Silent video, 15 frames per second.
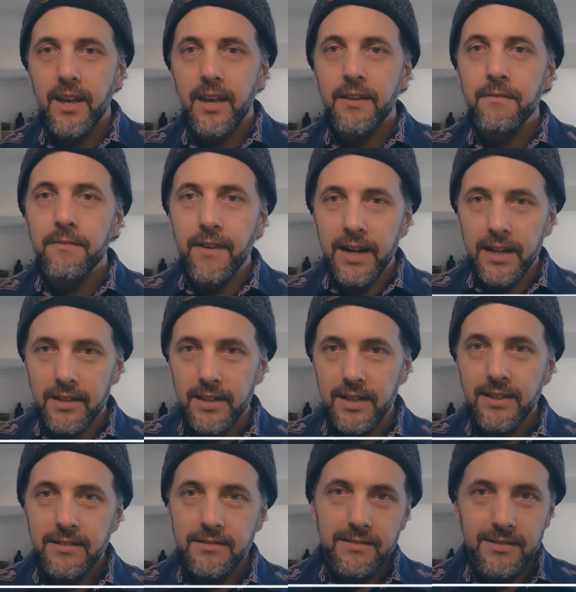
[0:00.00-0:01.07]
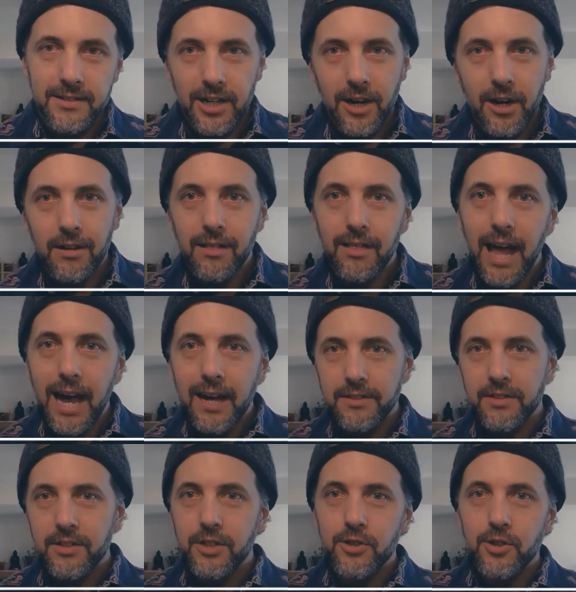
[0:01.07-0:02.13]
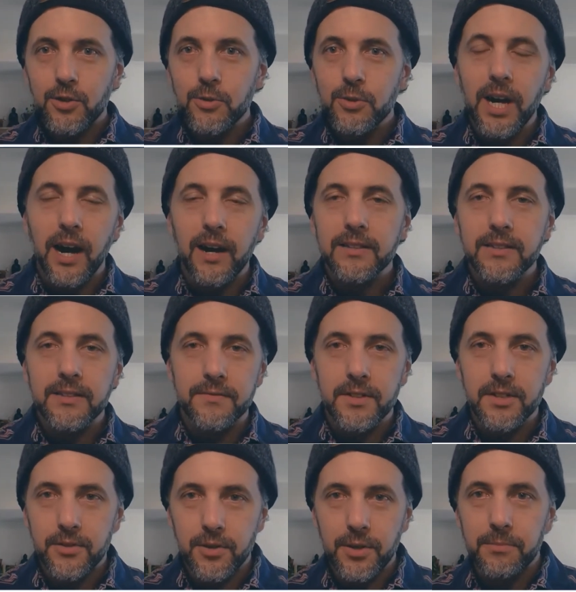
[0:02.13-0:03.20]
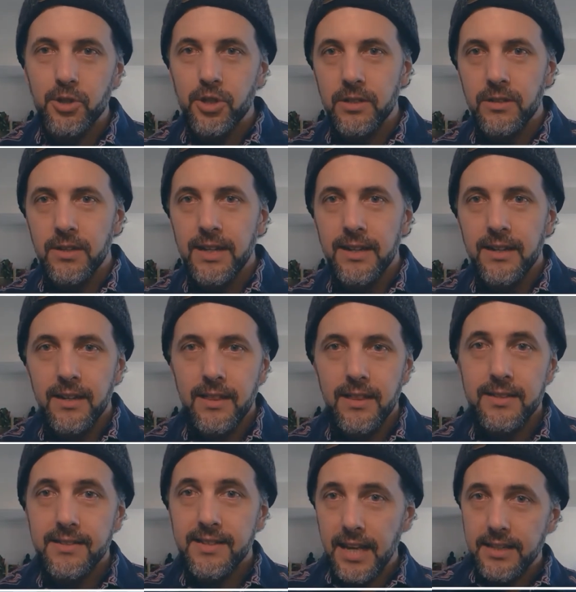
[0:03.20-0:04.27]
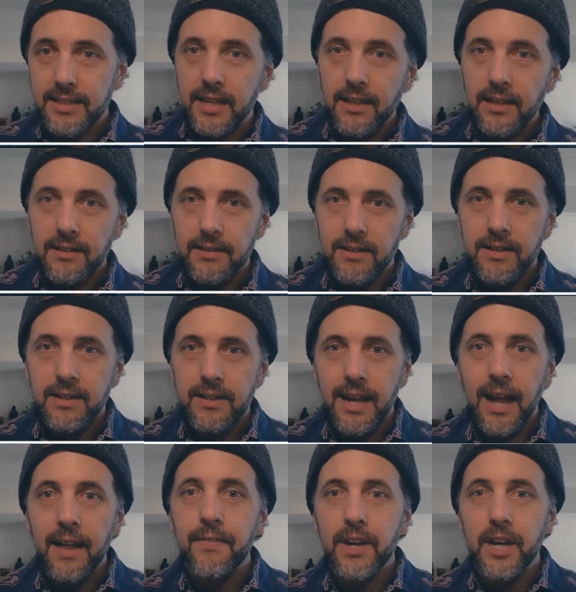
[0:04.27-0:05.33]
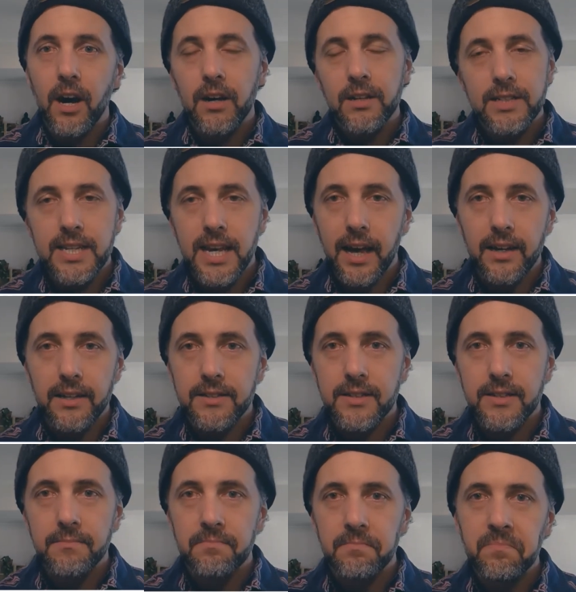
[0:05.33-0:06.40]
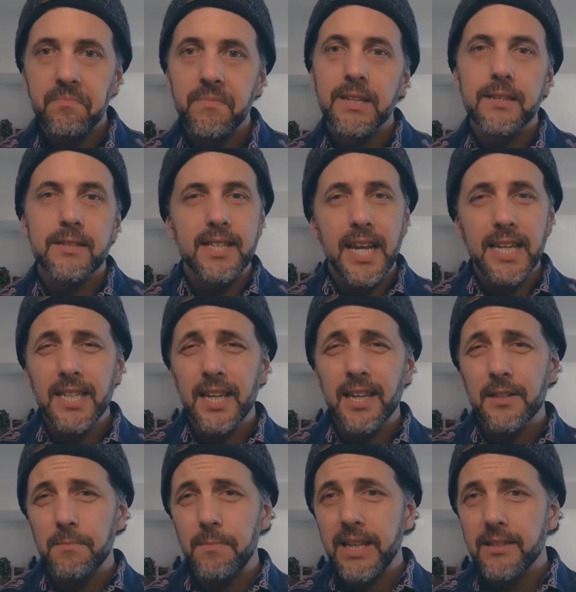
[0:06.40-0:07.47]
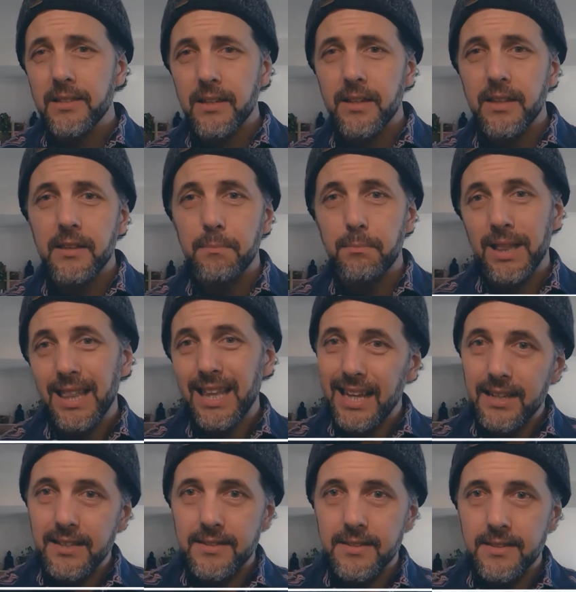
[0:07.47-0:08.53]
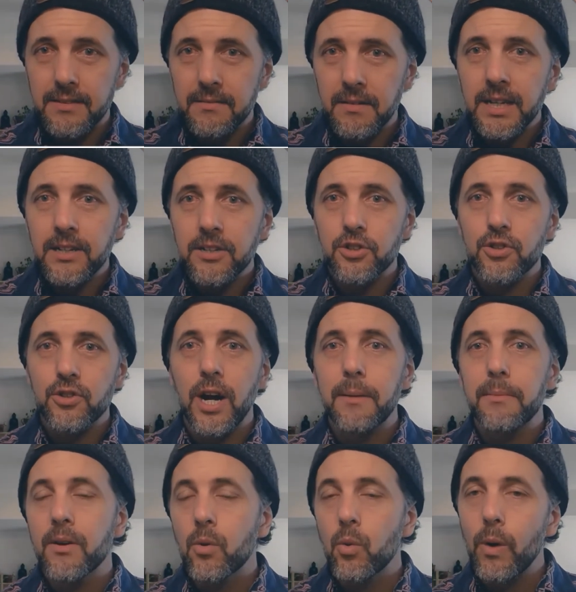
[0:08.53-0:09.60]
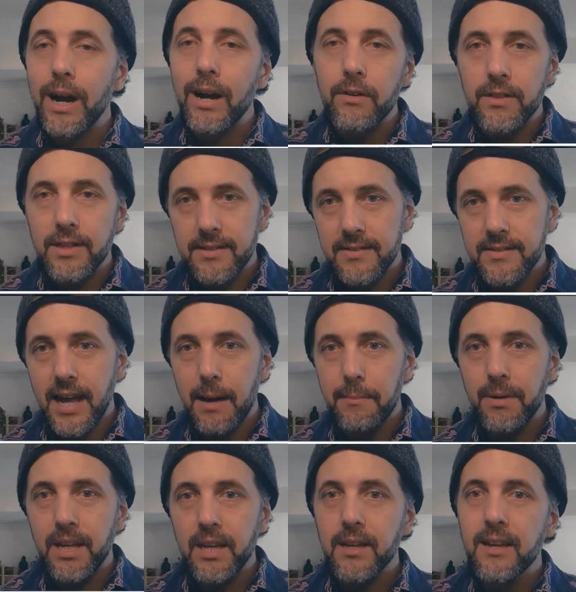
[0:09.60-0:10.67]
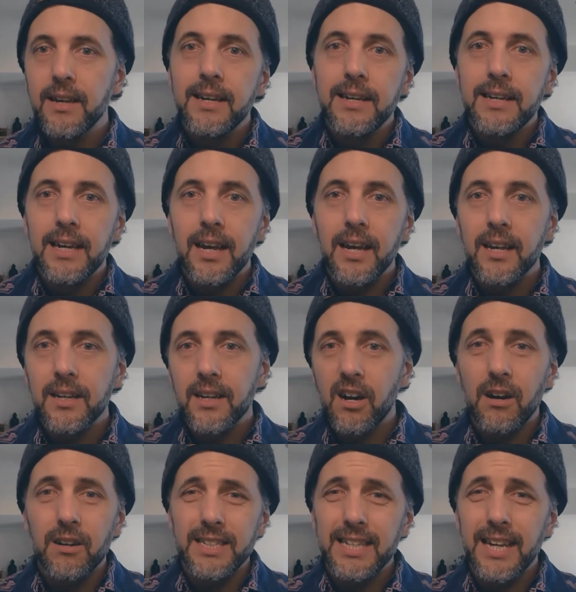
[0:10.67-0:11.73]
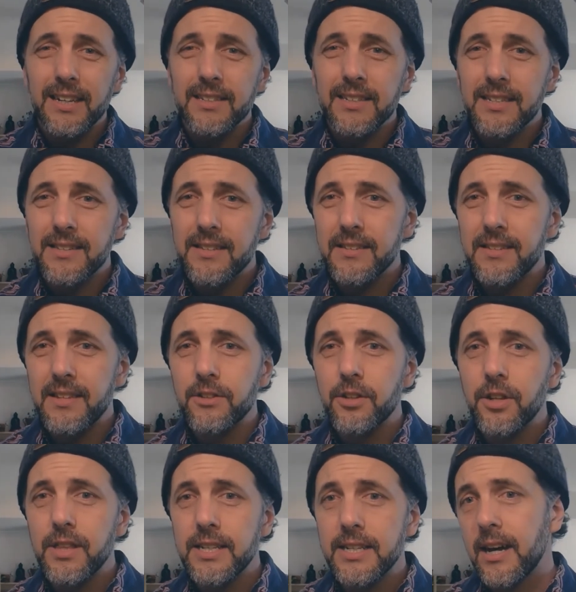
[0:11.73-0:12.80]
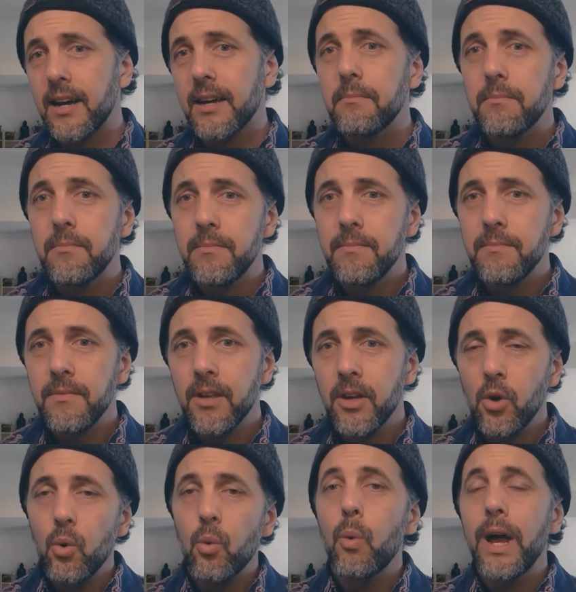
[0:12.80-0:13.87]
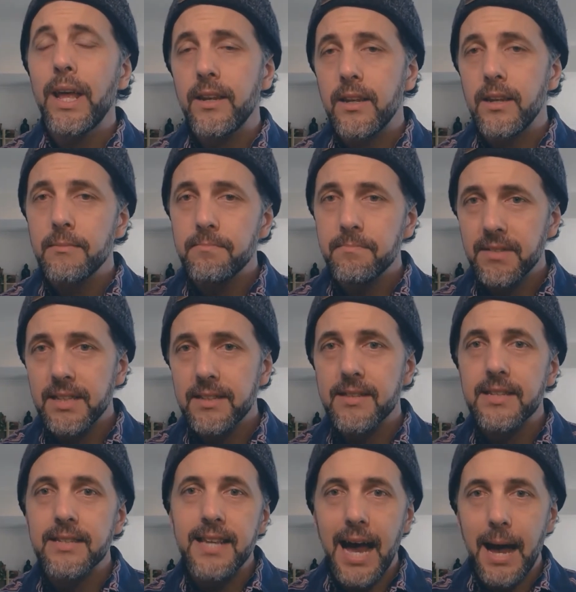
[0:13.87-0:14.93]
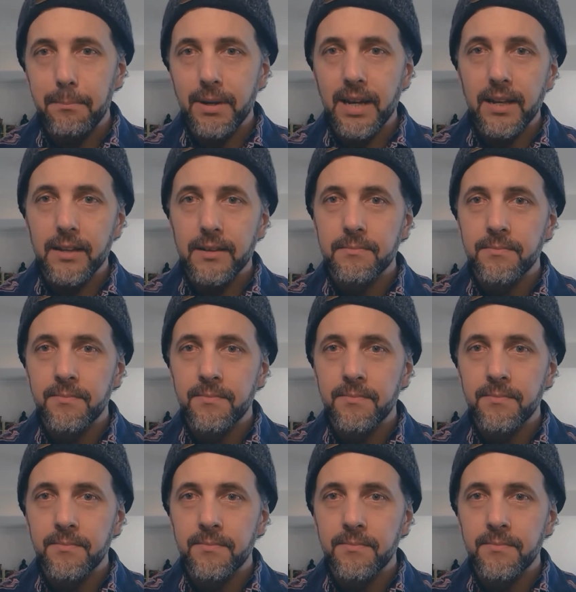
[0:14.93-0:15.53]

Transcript: And finally, our last two kinds of description, the setting and the context. Setting is basically the place, describing where this is happening, and context is essentially the time. When is this happening?